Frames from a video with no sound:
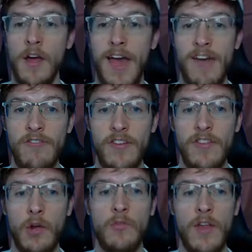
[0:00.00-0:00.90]
Every
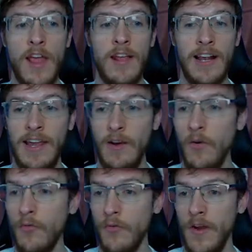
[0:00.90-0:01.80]
single day, clear all
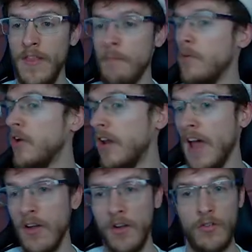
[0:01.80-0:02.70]
three of them. You're going to
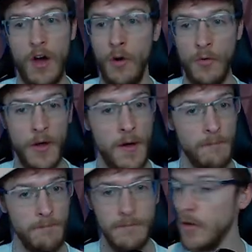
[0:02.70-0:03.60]
get good gold,
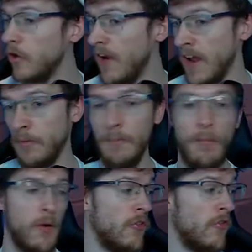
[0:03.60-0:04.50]
good XP
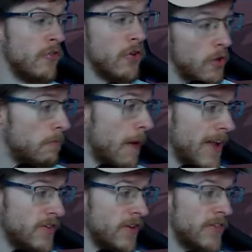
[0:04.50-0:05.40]
potions, good
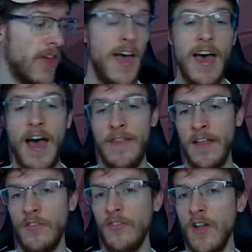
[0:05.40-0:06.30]
badges, and
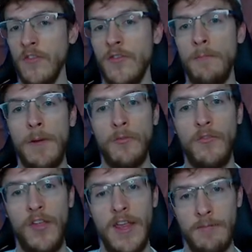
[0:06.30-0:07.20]
then start to build
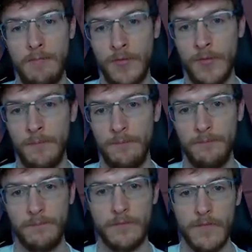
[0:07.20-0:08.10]
teams
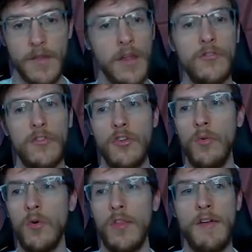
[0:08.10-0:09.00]
to do
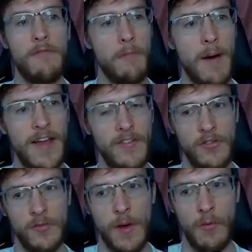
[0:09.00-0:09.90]
all of them for badges
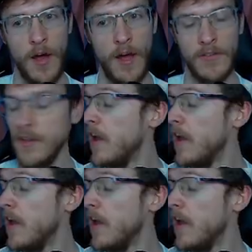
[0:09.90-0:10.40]
as well, guys.